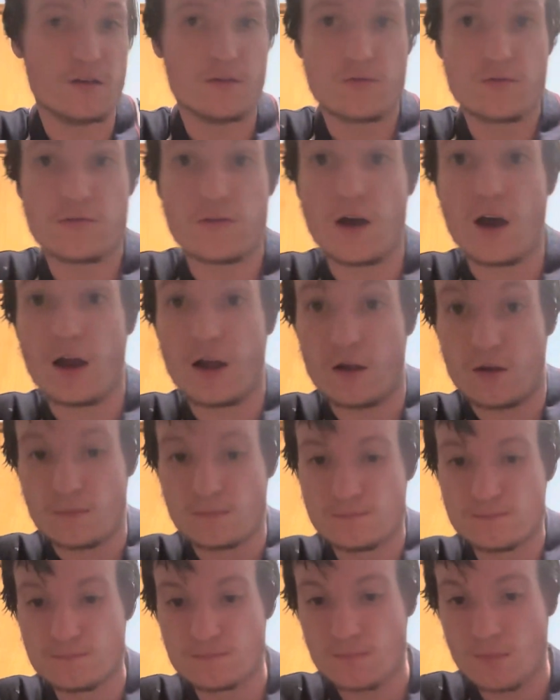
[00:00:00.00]
fire.
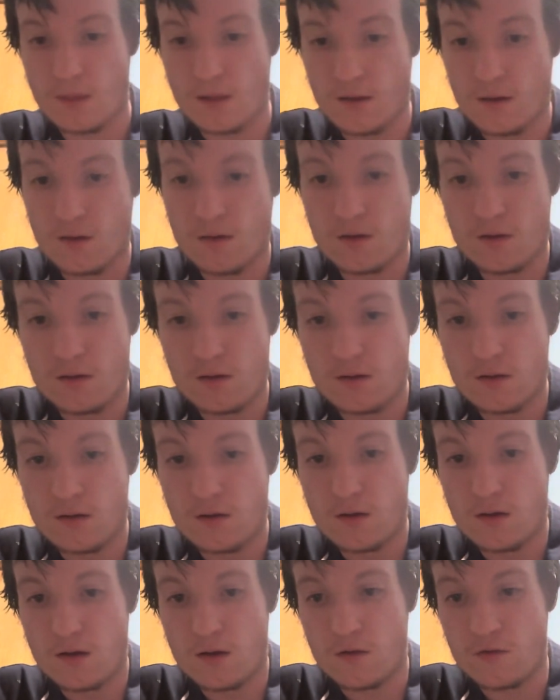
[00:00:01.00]

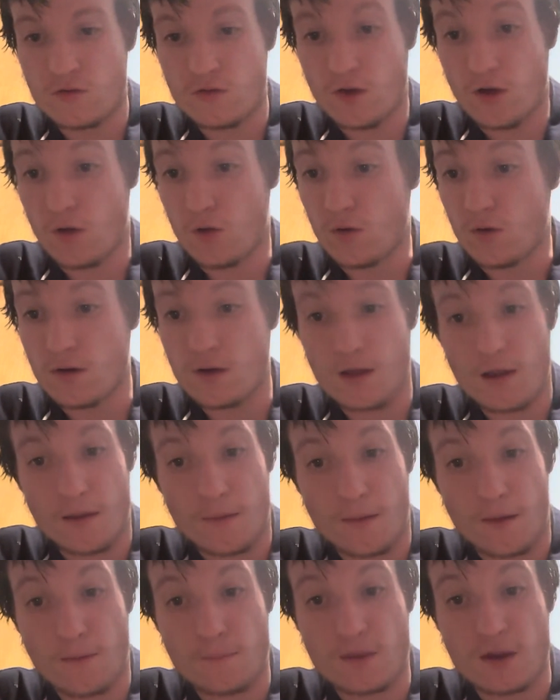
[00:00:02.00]
So,
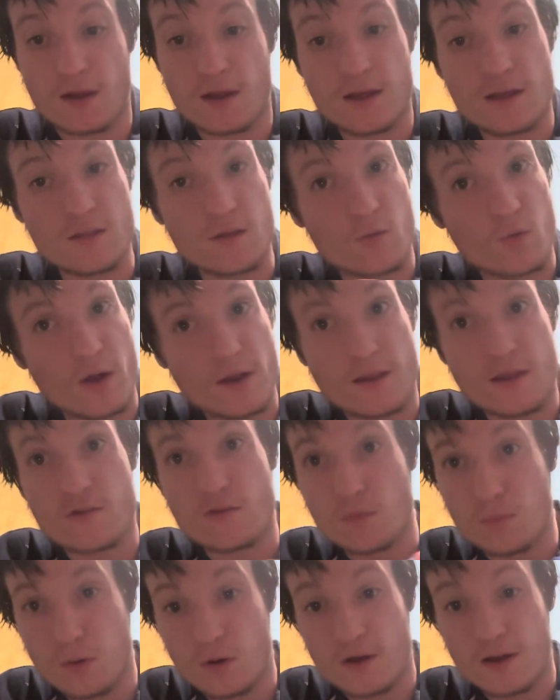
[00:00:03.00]
I mean, either way that
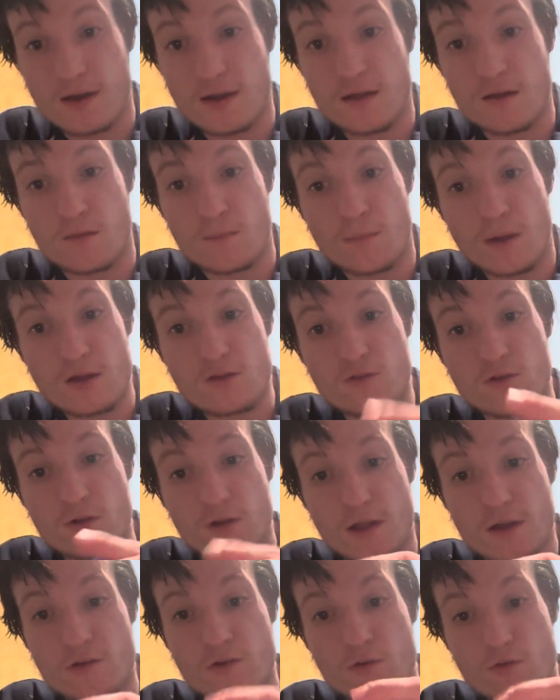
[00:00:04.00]
you put it in, make sure
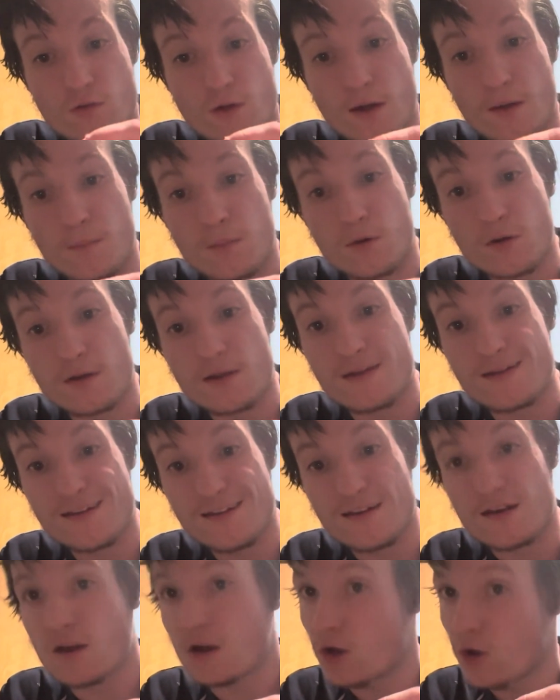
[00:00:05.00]
that you try to put it
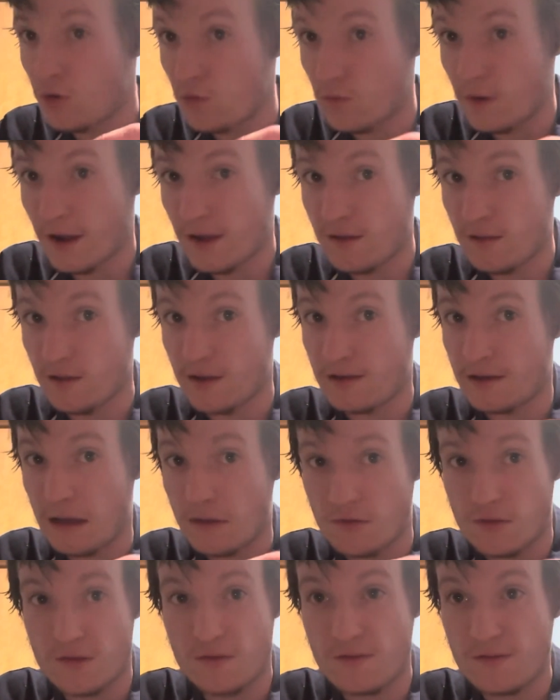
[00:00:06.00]
in correctly. Now,
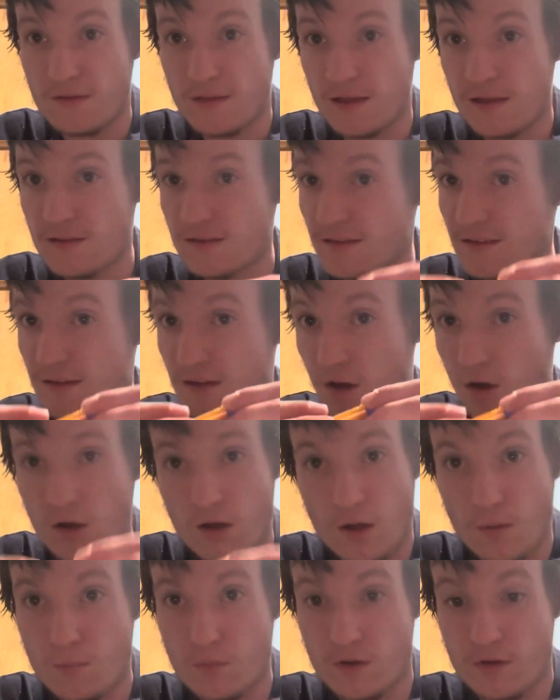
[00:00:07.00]
this thing did not
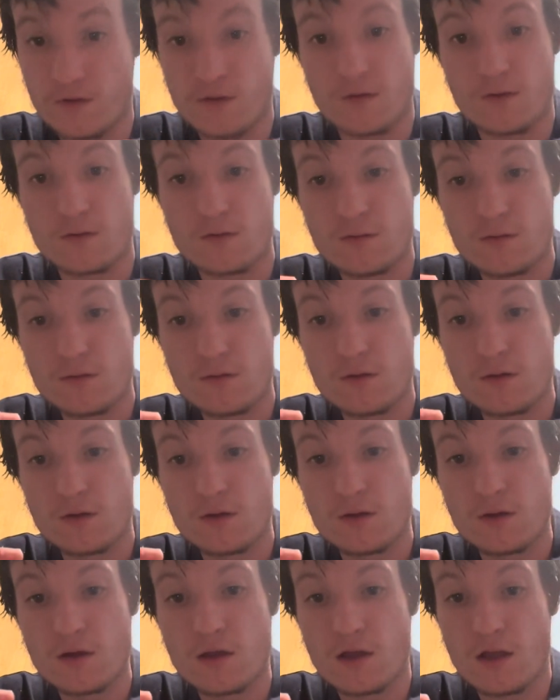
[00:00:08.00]
come with
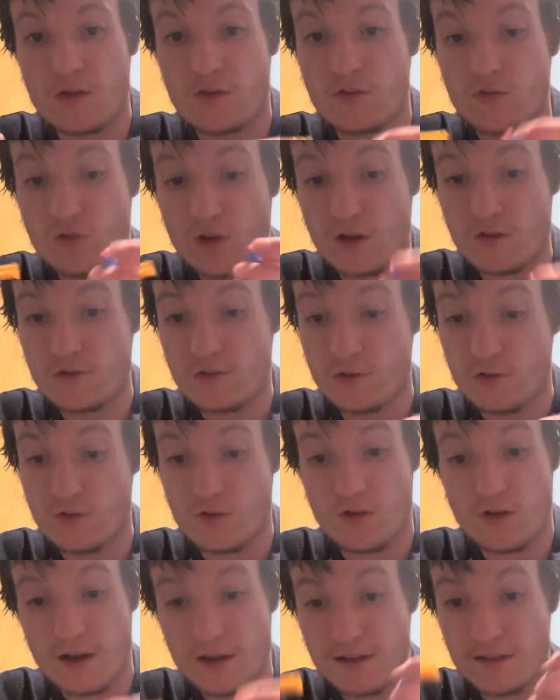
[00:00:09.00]
instructions
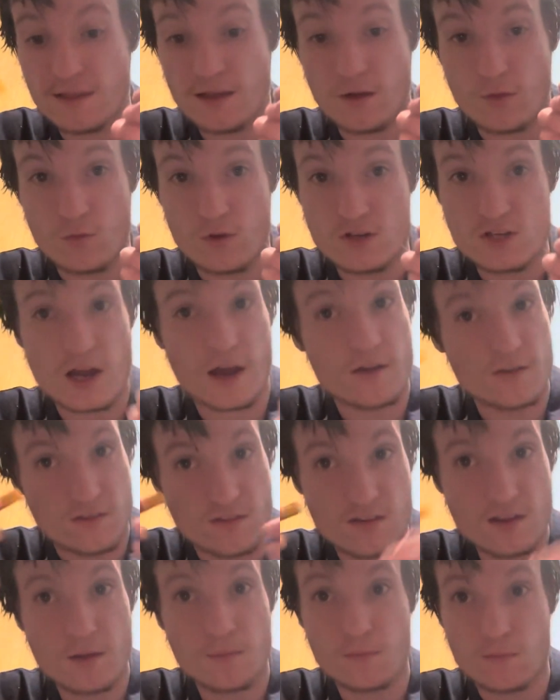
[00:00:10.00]
or anything, which
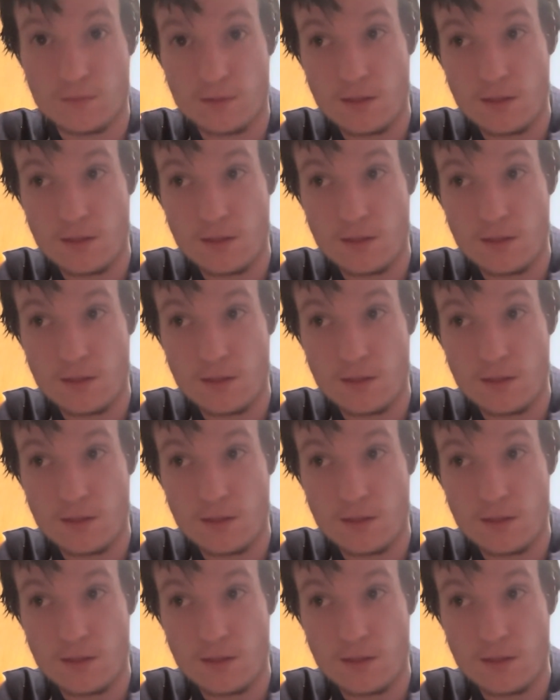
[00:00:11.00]
seems